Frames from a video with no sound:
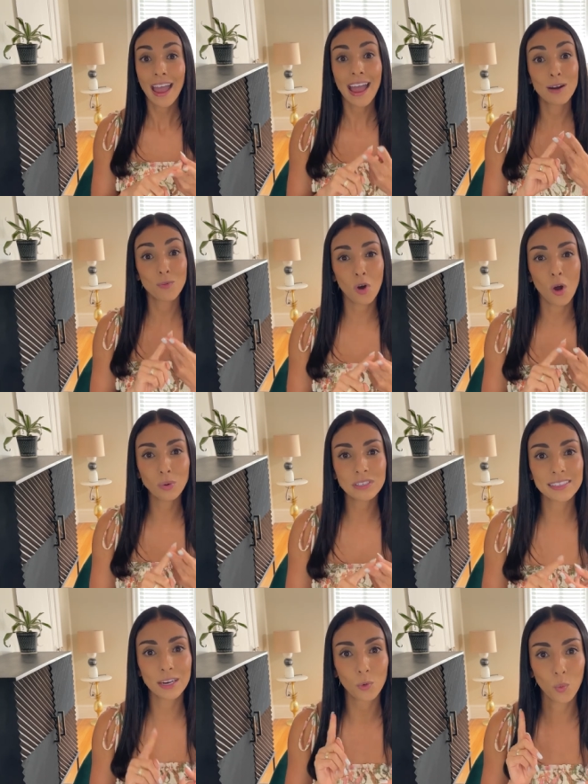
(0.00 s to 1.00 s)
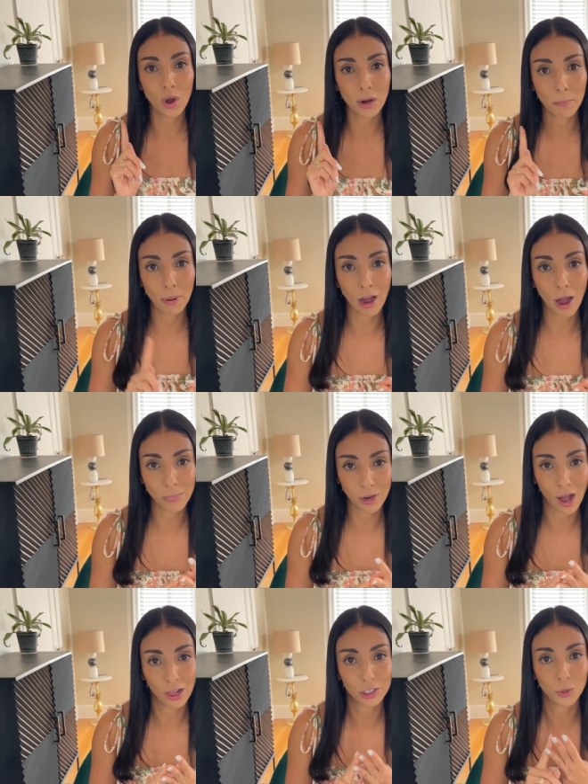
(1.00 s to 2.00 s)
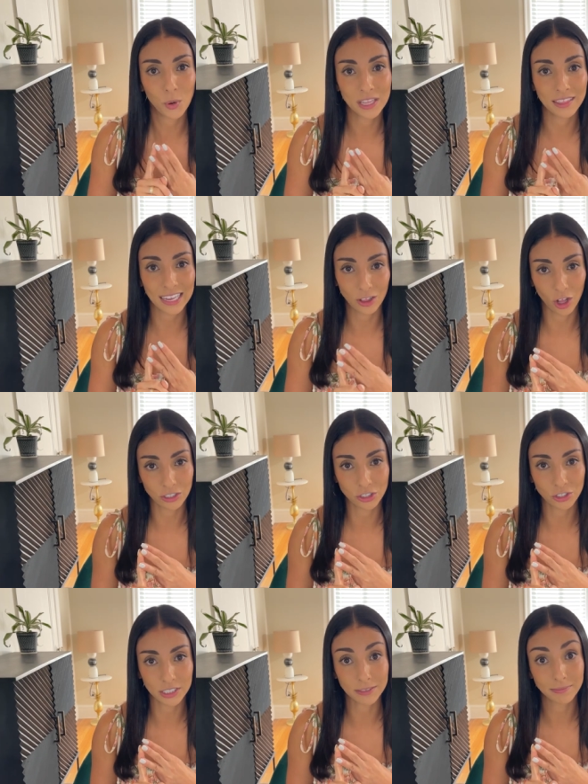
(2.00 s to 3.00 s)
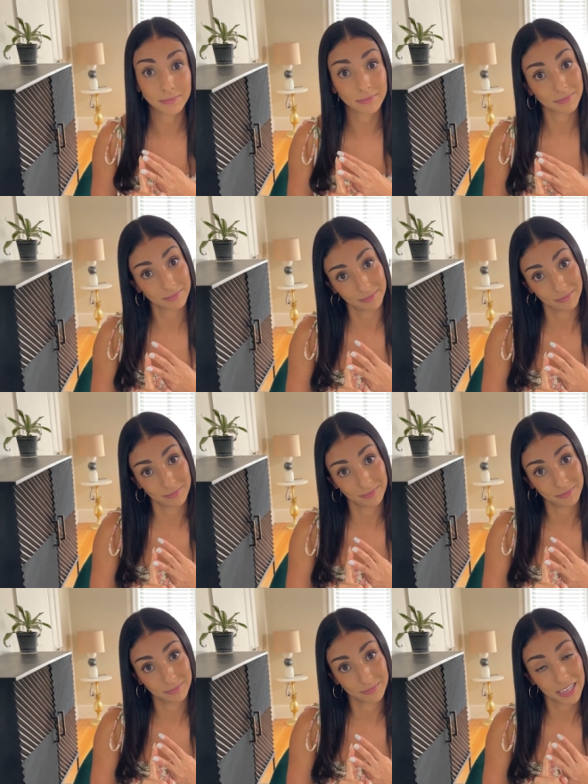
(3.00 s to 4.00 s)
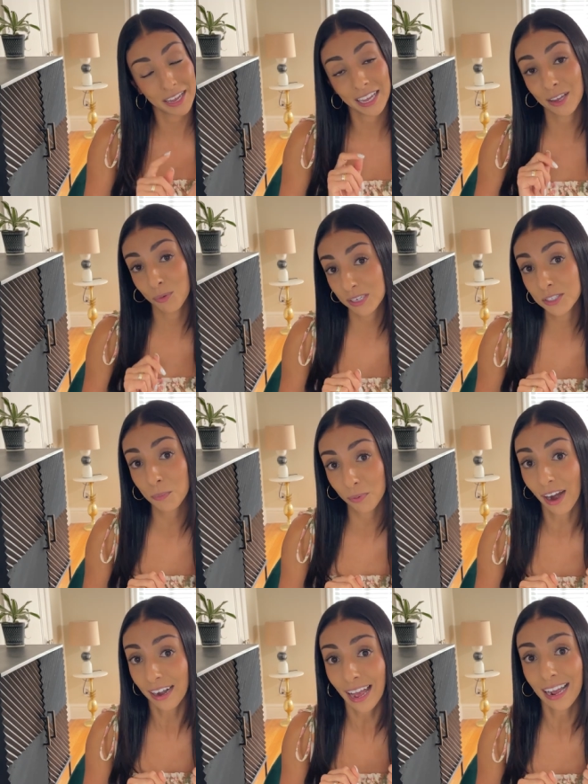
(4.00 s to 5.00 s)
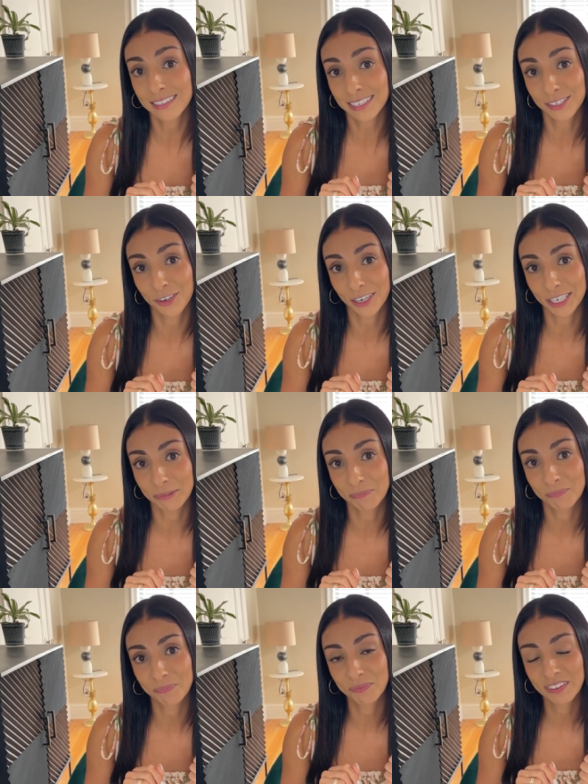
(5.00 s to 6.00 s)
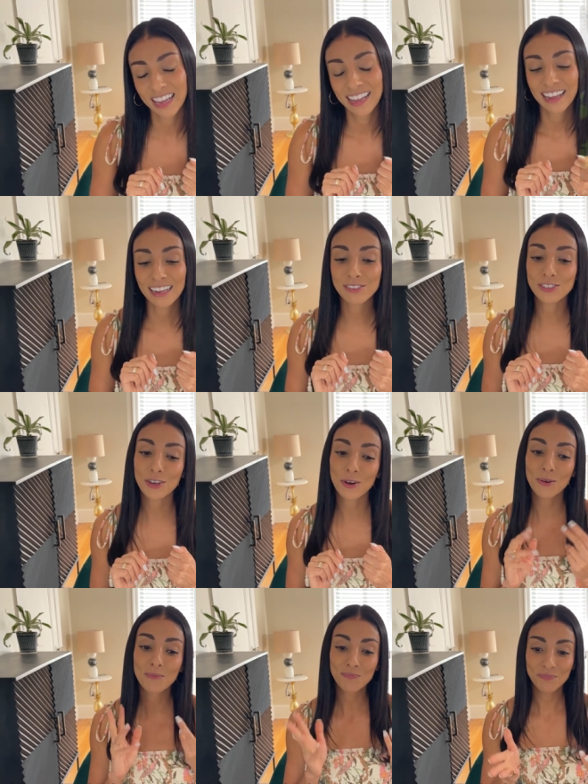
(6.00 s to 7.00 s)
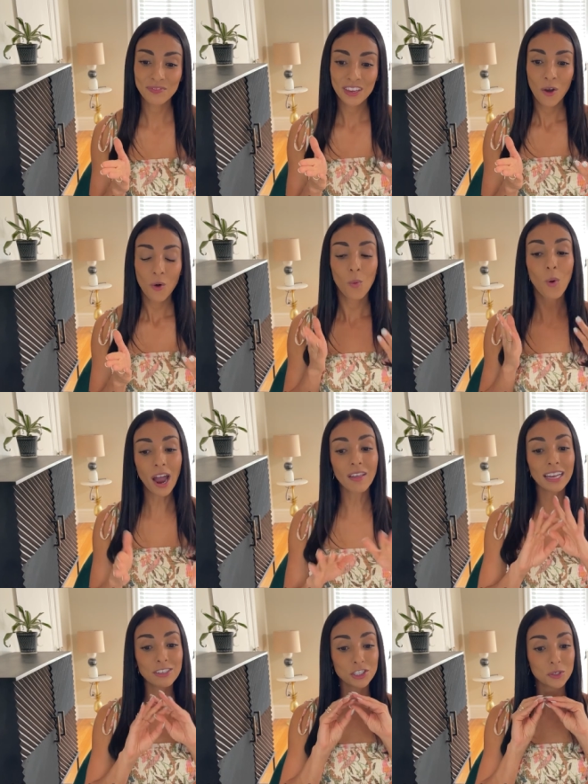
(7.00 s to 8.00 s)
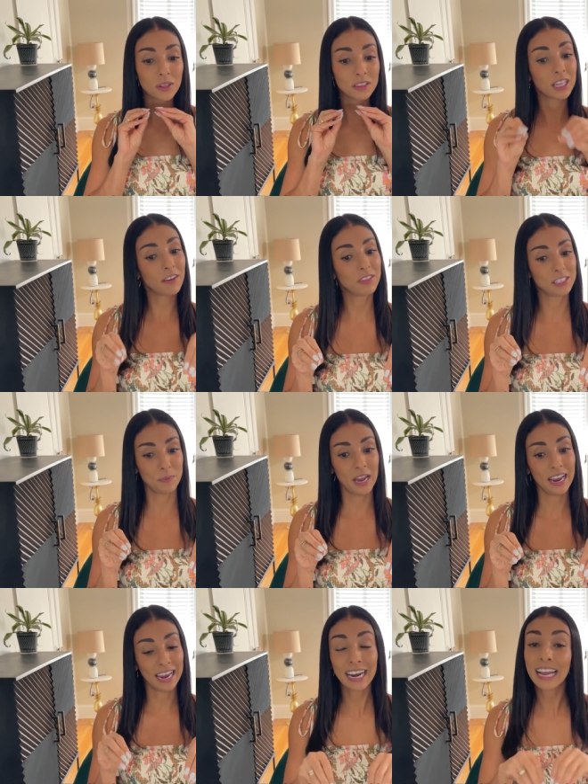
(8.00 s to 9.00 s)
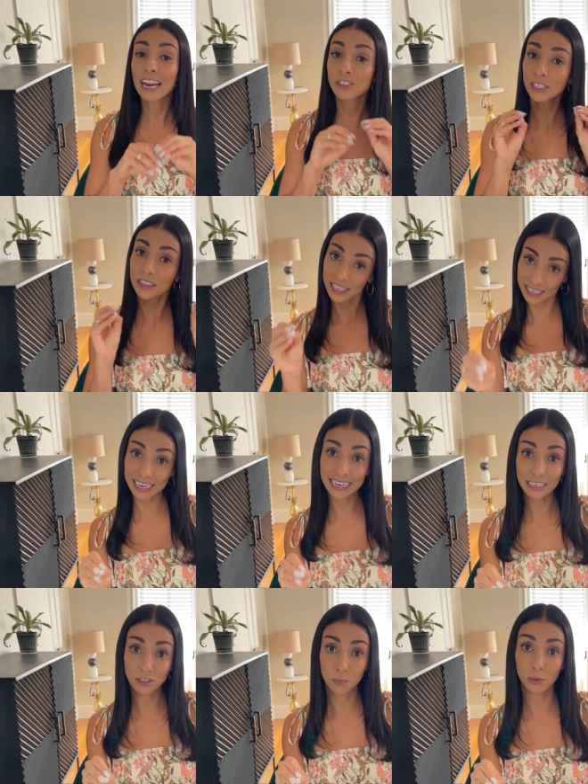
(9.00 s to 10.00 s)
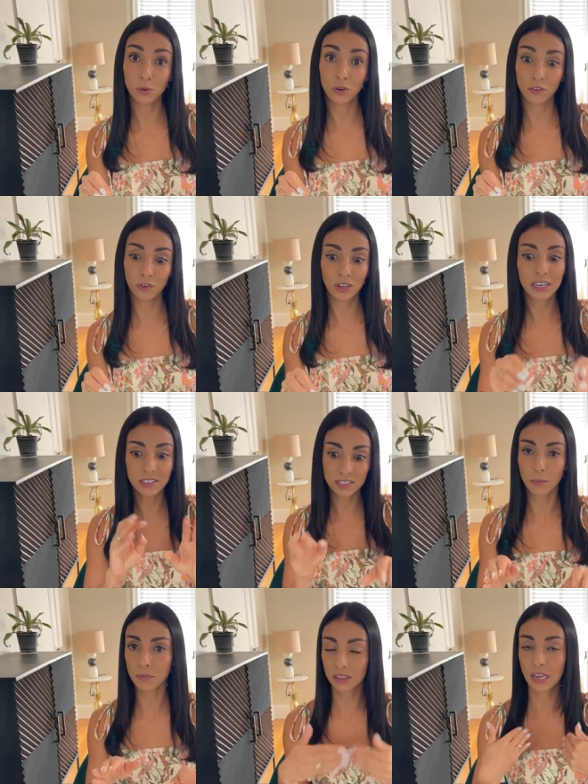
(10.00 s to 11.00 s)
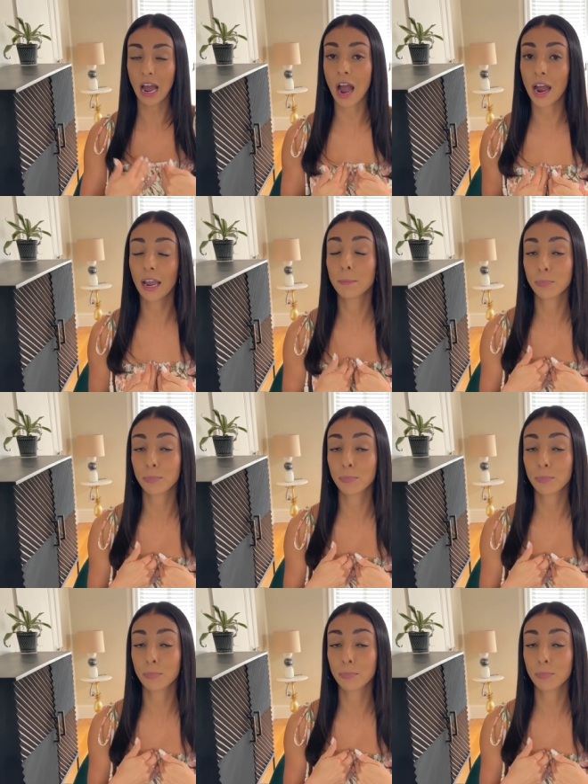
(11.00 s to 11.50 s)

and what was their one pop color when they launched it? It was a bright acid green. And so while I do love this bag, and I actually think it is beautiful and is something that I